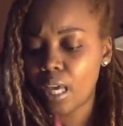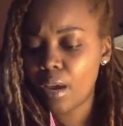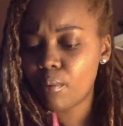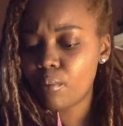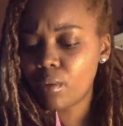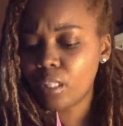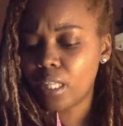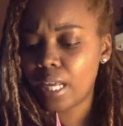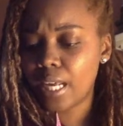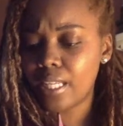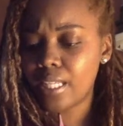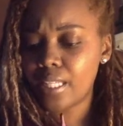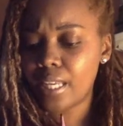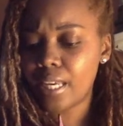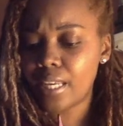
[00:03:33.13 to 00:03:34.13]
I
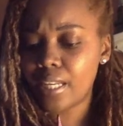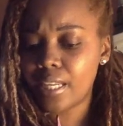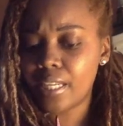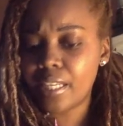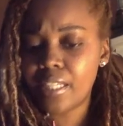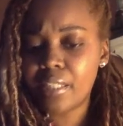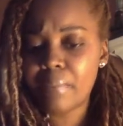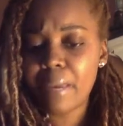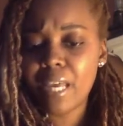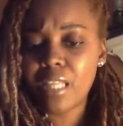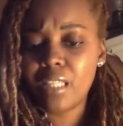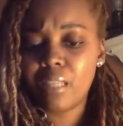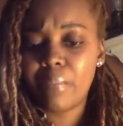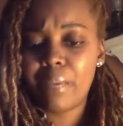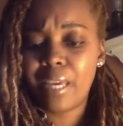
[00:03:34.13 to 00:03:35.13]
realized that it
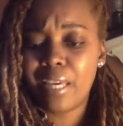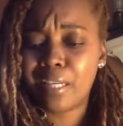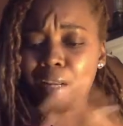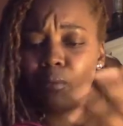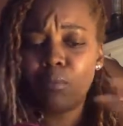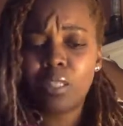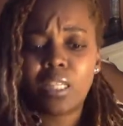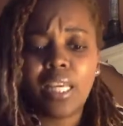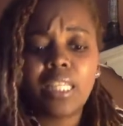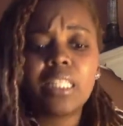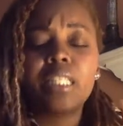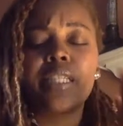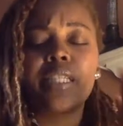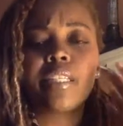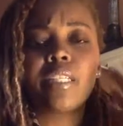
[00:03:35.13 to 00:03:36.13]
expands the bag. And I was like,
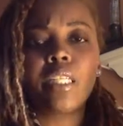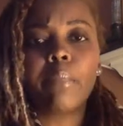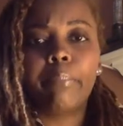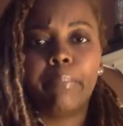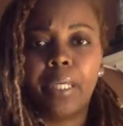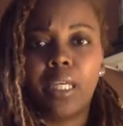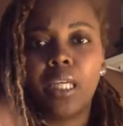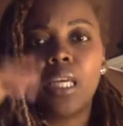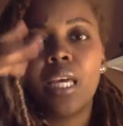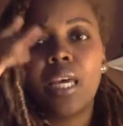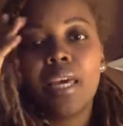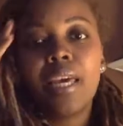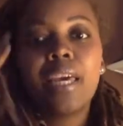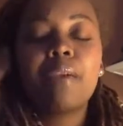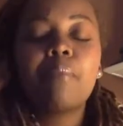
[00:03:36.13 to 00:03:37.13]
silly me.
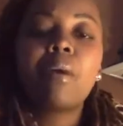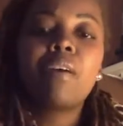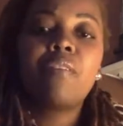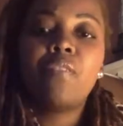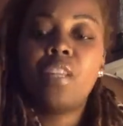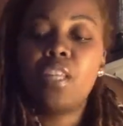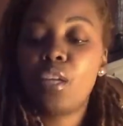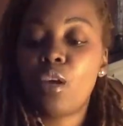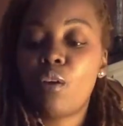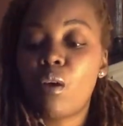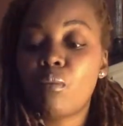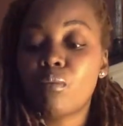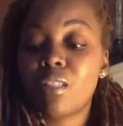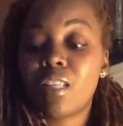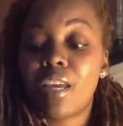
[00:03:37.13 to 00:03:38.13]
In my video,
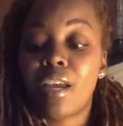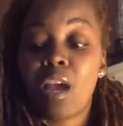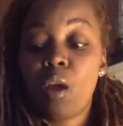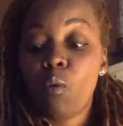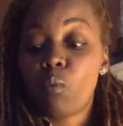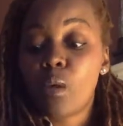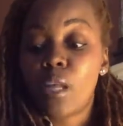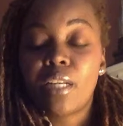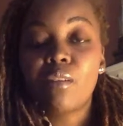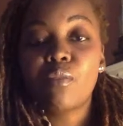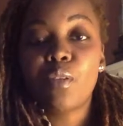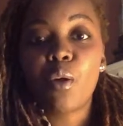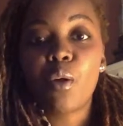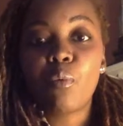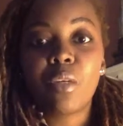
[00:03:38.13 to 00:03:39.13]
I was like, well, I don't
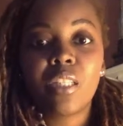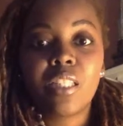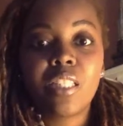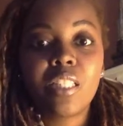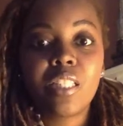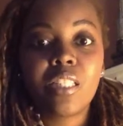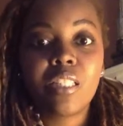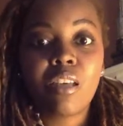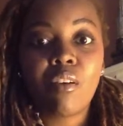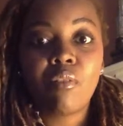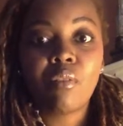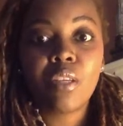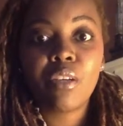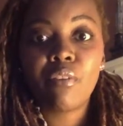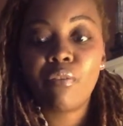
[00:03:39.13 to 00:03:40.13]
know what this is
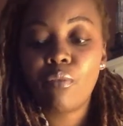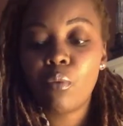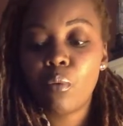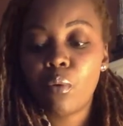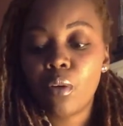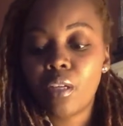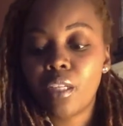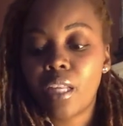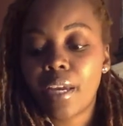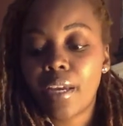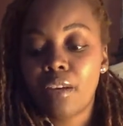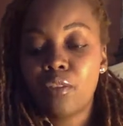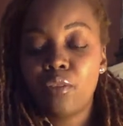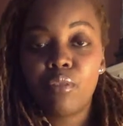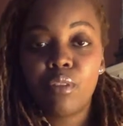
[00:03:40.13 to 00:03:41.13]
on here for, like,
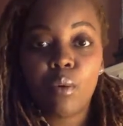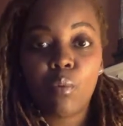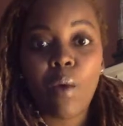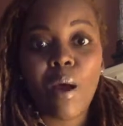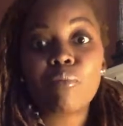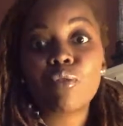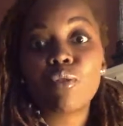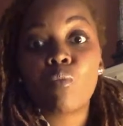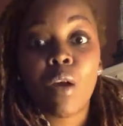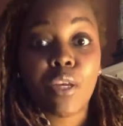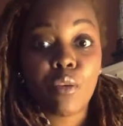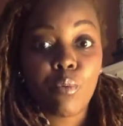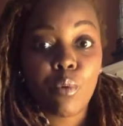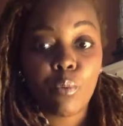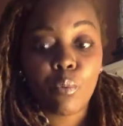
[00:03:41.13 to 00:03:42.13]
other than why
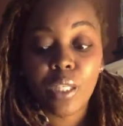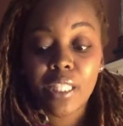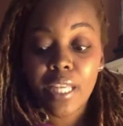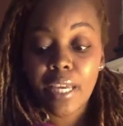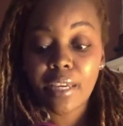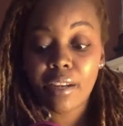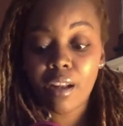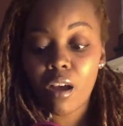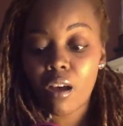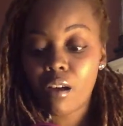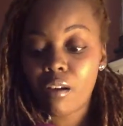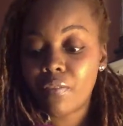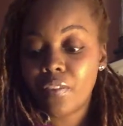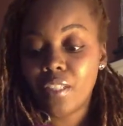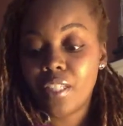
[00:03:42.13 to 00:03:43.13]
you would want to take it
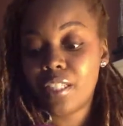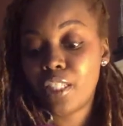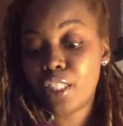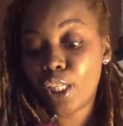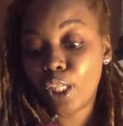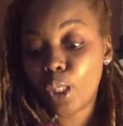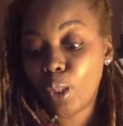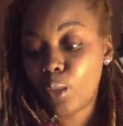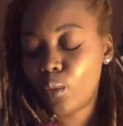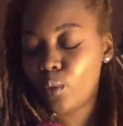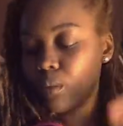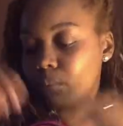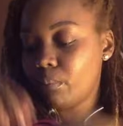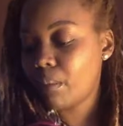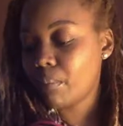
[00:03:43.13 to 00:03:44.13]
off and it's
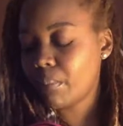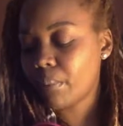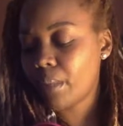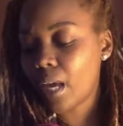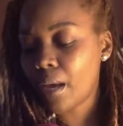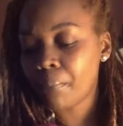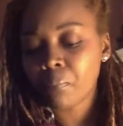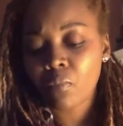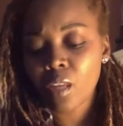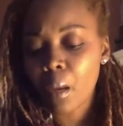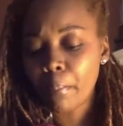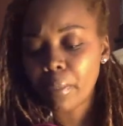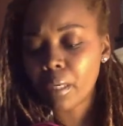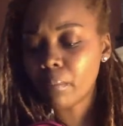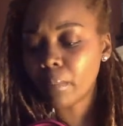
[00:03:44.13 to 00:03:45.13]
cute and blah, blah, blah.
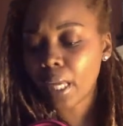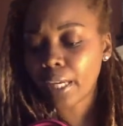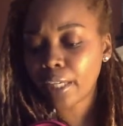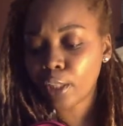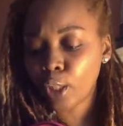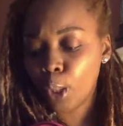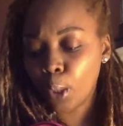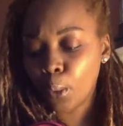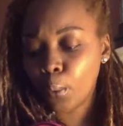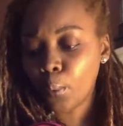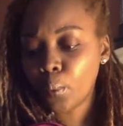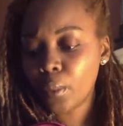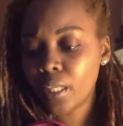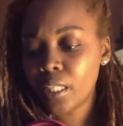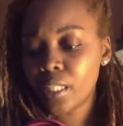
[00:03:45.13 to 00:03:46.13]
But I'm like,
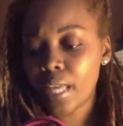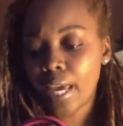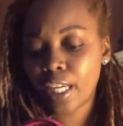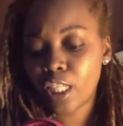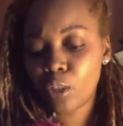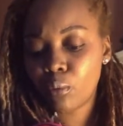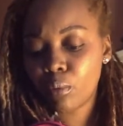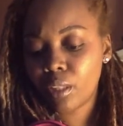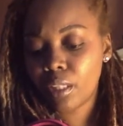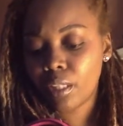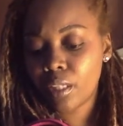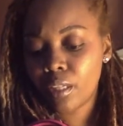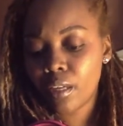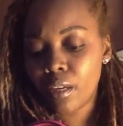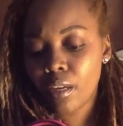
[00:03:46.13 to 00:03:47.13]
no, it's
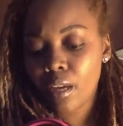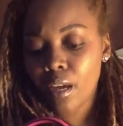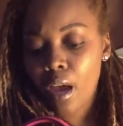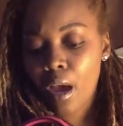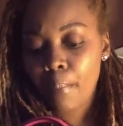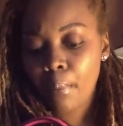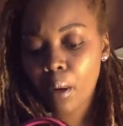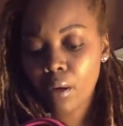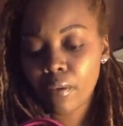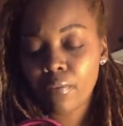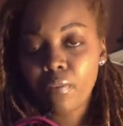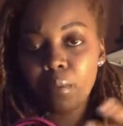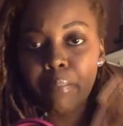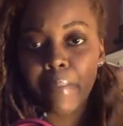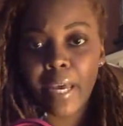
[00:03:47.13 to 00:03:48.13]
actually a part of
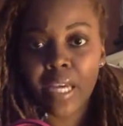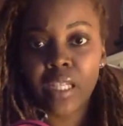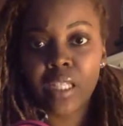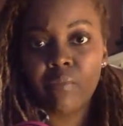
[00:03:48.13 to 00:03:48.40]
the bag's